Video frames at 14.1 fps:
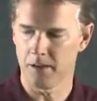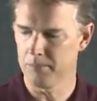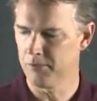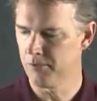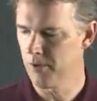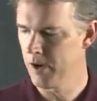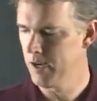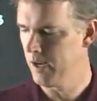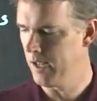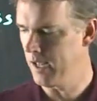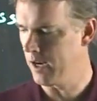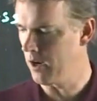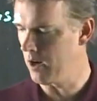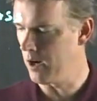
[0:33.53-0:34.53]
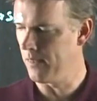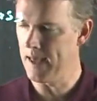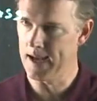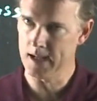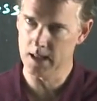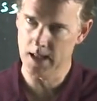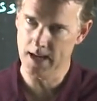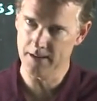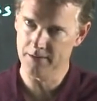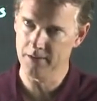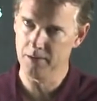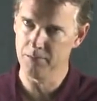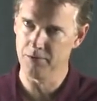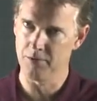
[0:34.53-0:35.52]
substrate, and on that
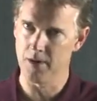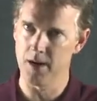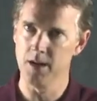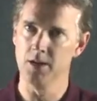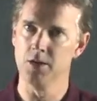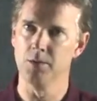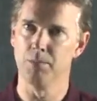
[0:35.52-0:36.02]
glass substrate,